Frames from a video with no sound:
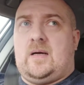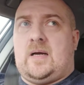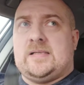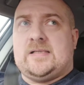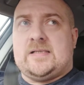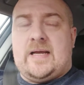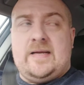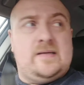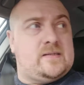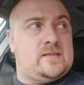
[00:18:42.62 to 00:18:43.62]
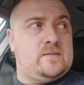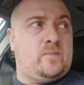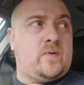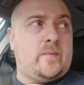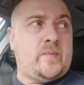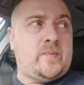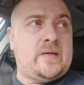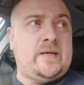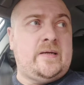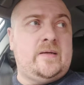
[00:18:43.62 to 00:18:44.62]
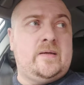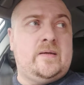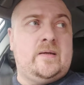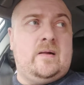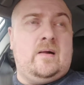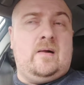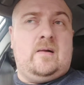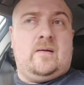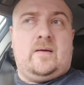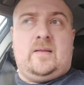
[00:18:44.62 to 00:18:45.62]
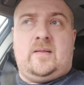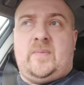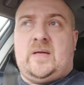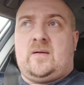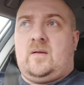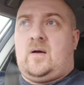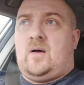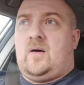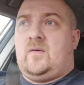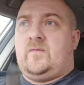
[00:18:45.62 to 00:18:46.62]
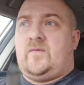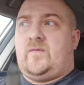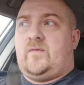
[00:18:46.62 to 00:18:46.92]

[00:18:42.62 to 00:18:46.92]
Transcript: I'd say it's probably in the middle of,